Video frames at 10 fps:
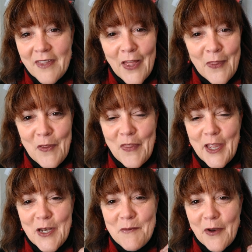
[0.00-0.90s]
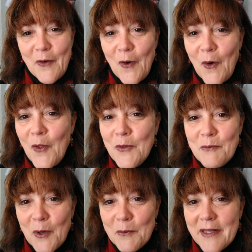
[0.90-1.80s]
And they're thinking about all the
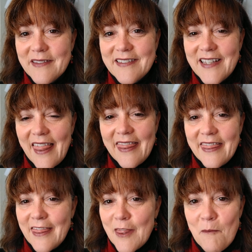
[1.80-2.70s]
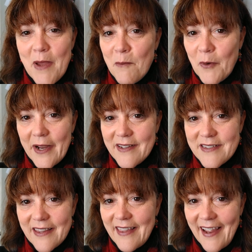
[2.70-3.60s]
moments and the memories
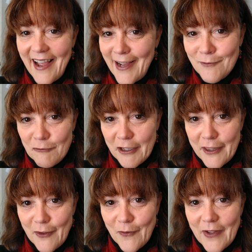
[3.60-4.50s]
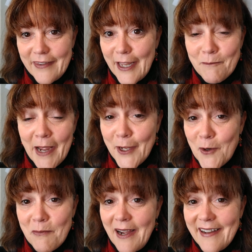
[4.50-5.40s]
that they have with you. And they might
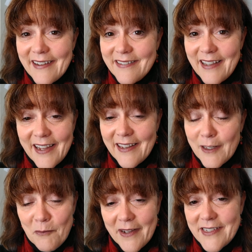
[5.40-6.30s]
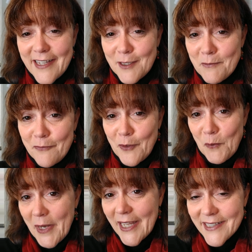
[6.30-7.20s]
go by in a second. It might take them a few
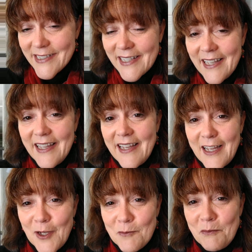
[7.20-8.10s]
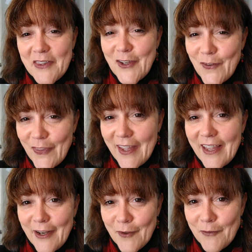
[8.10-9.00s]
minutes. But they're
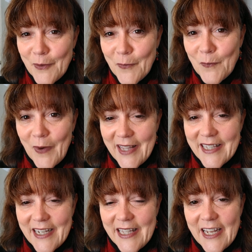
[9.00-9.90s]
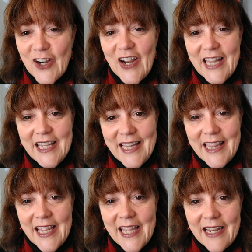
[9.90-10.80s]
thinking of you right then and there. And they
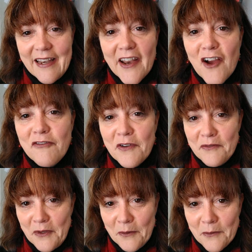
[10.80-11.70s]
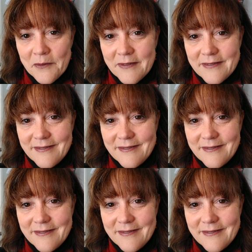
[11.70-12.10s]
think enough of you.